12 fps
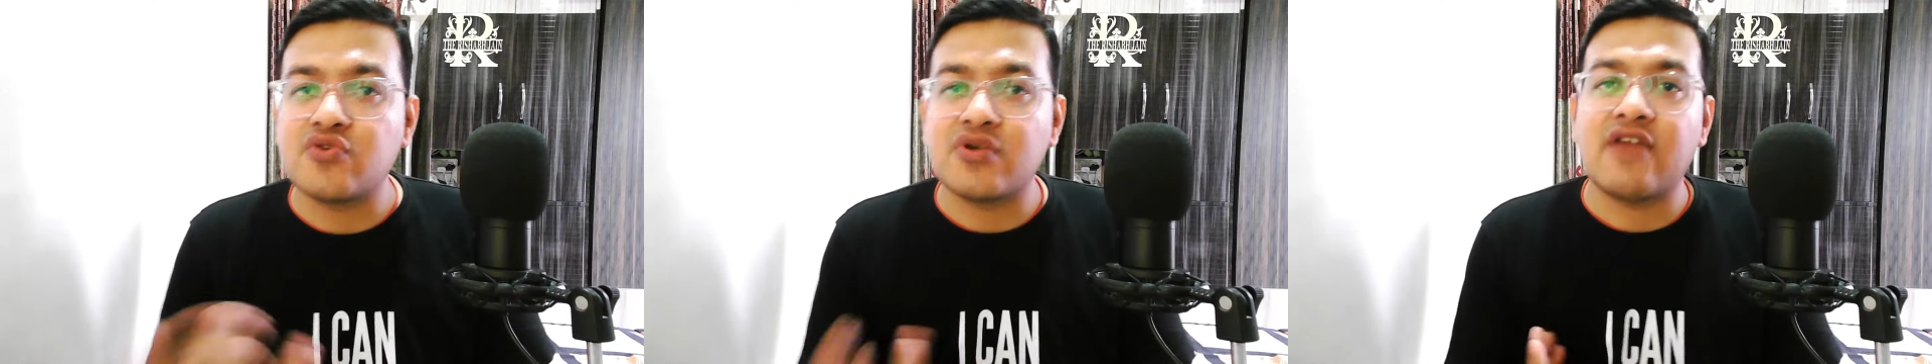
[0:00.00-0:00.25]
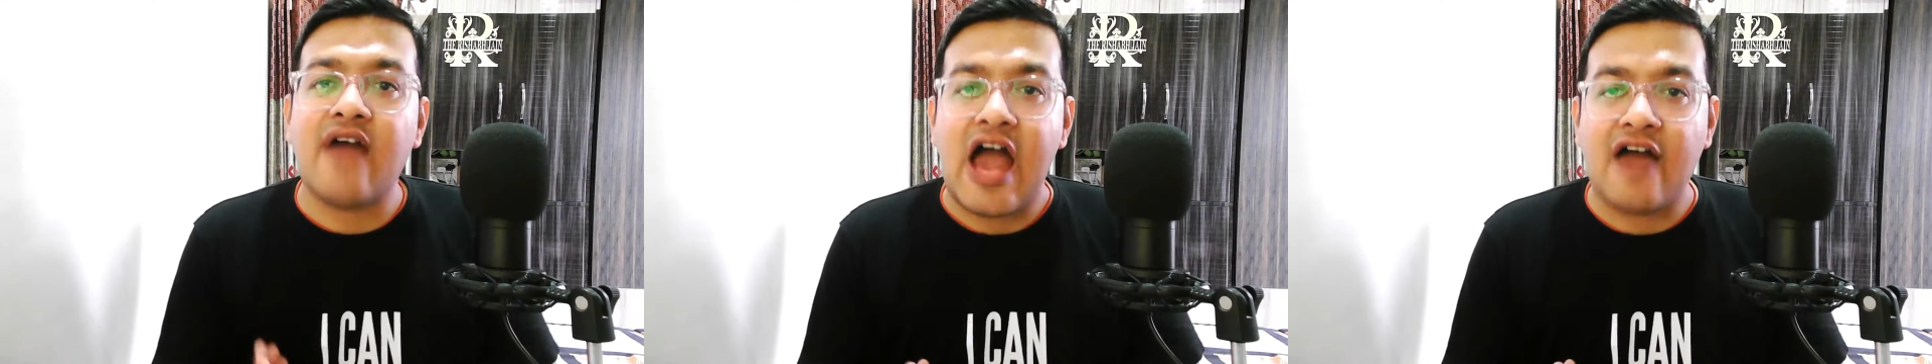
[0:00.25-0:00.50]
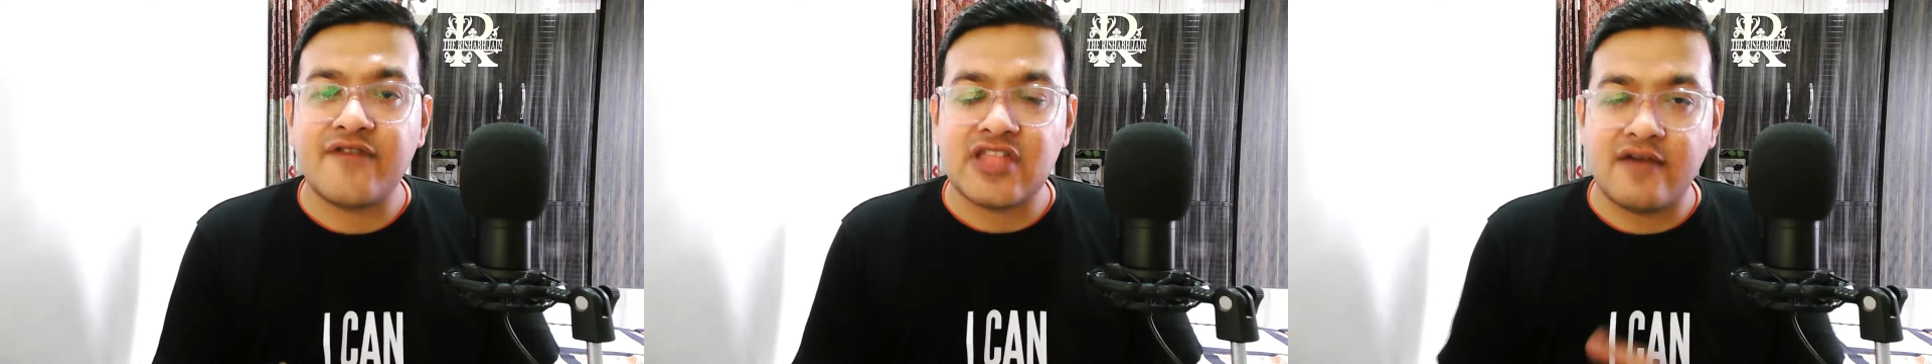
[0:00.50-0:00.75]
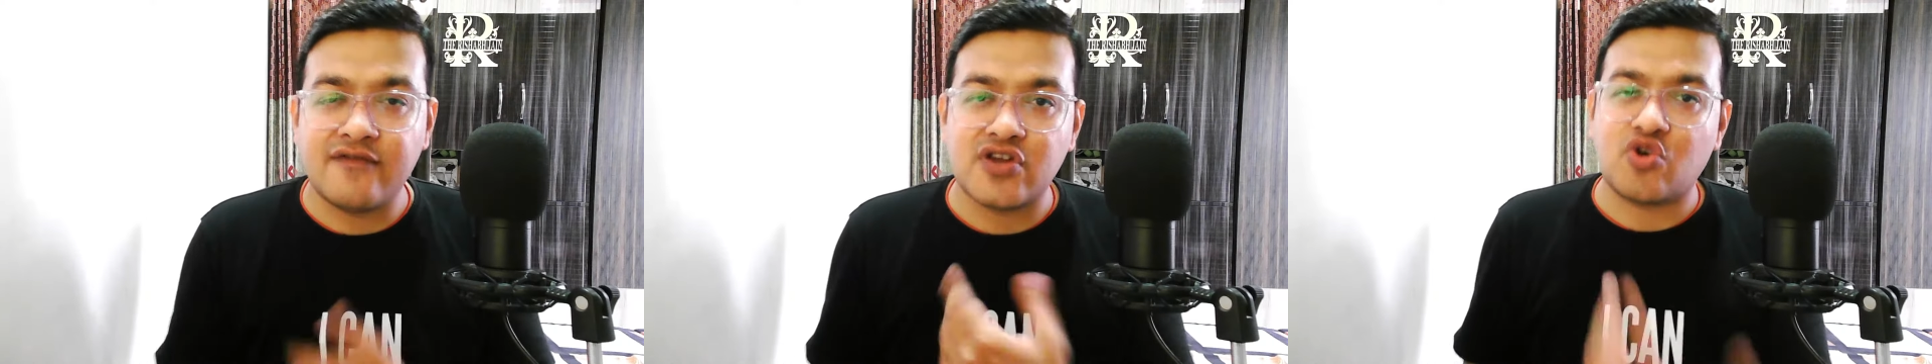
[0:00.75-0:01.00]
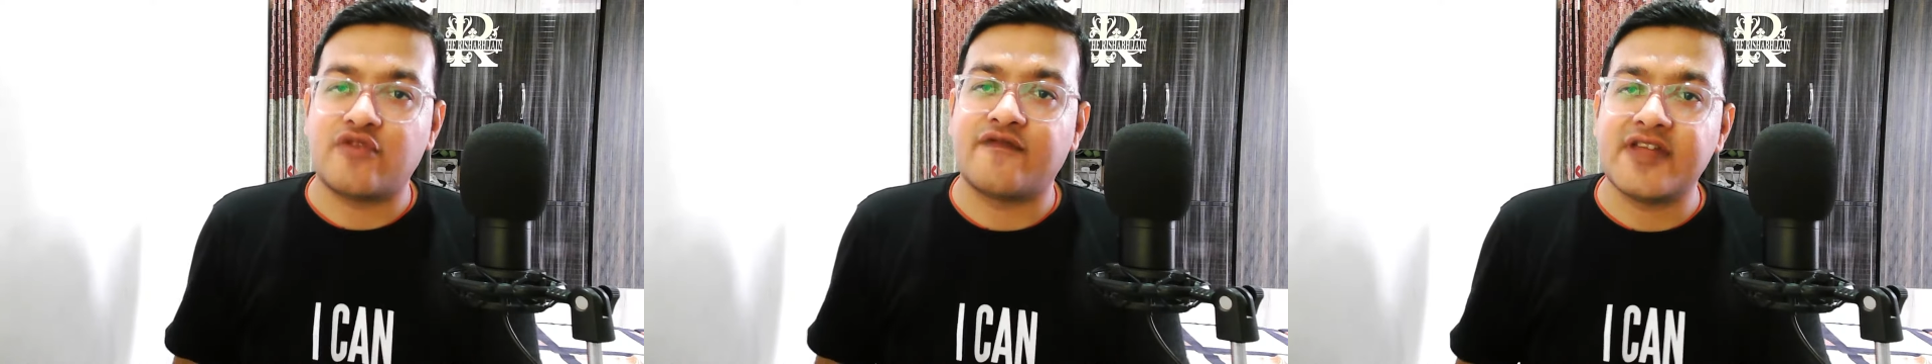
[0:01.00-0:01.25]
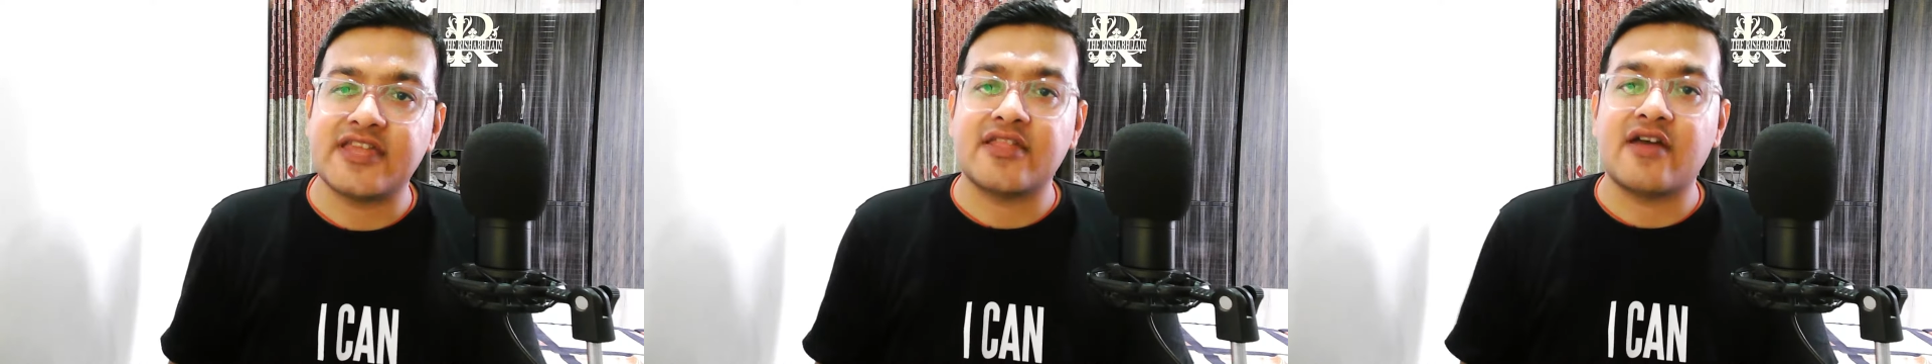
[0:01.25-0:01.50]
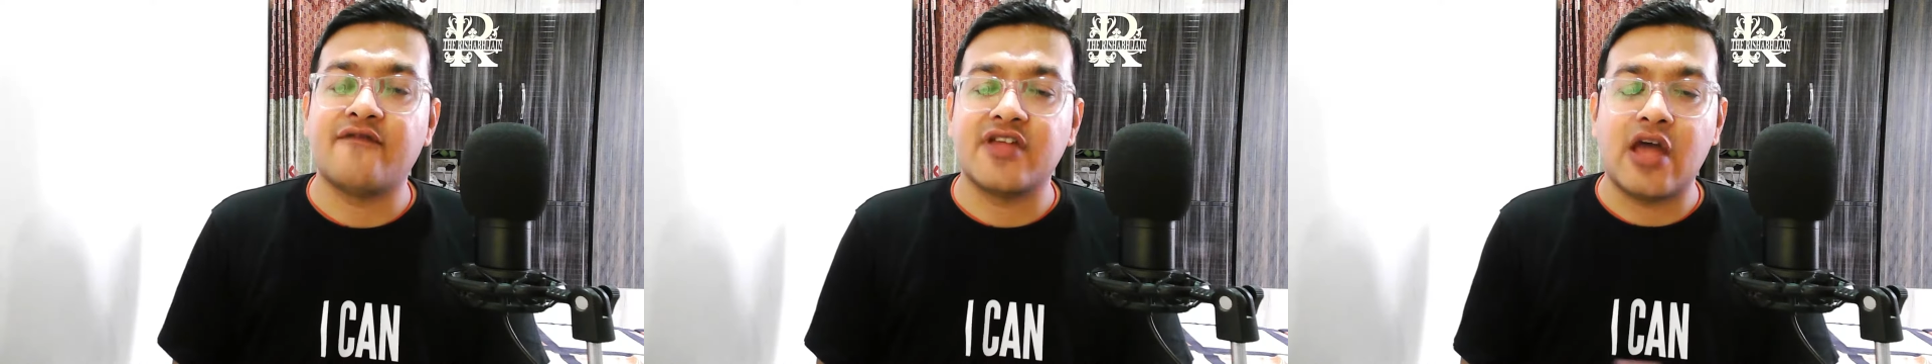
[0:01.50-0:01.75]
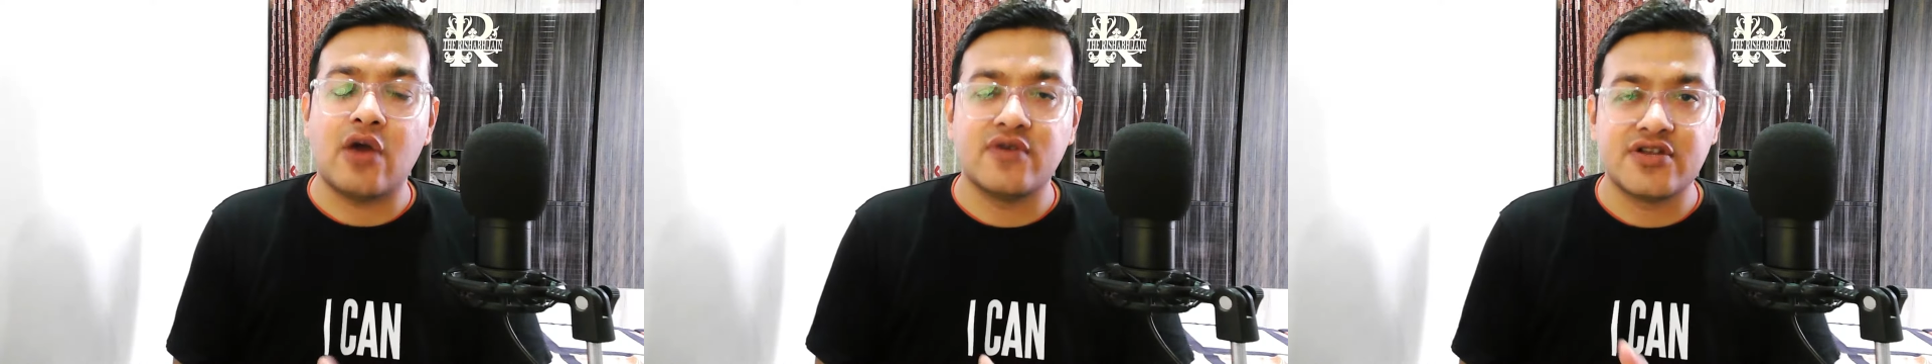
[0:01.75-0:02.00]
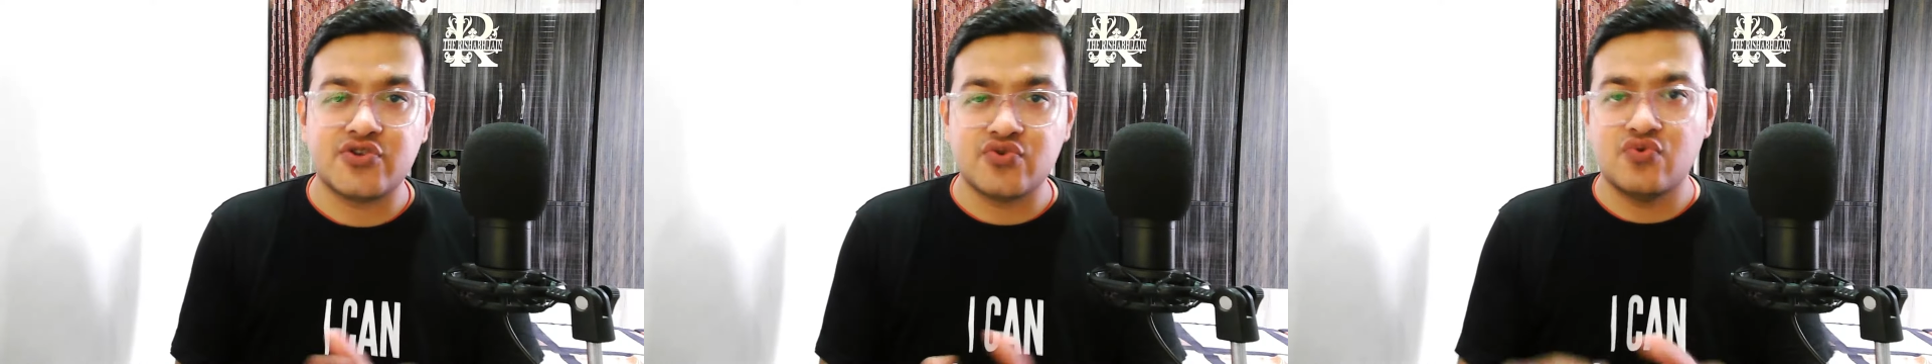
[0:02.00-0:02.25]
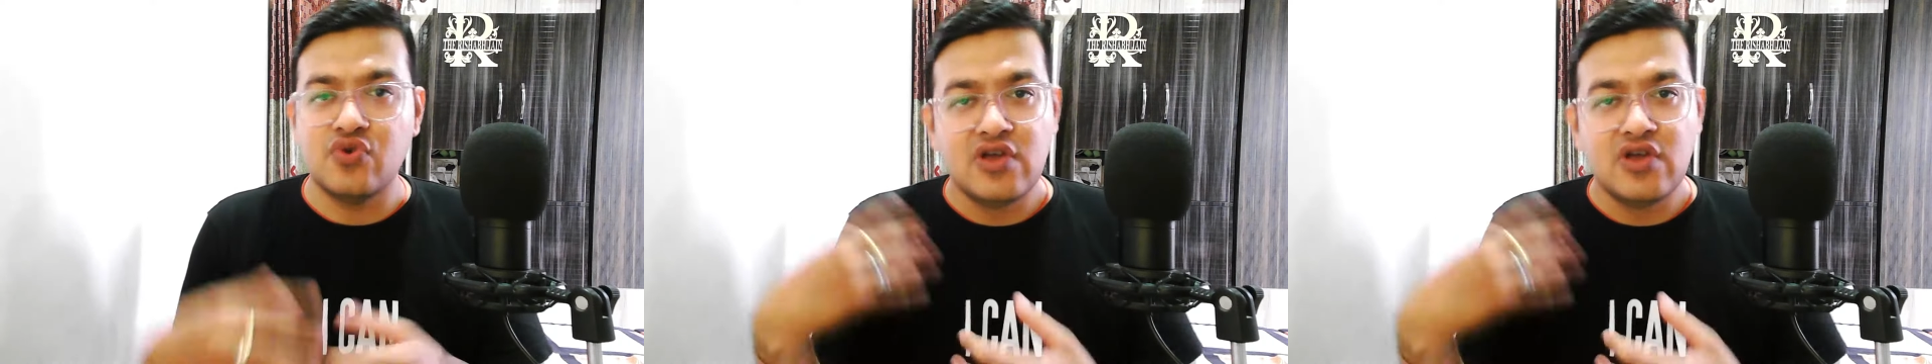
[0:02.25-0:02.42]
to give half an hour or one hour to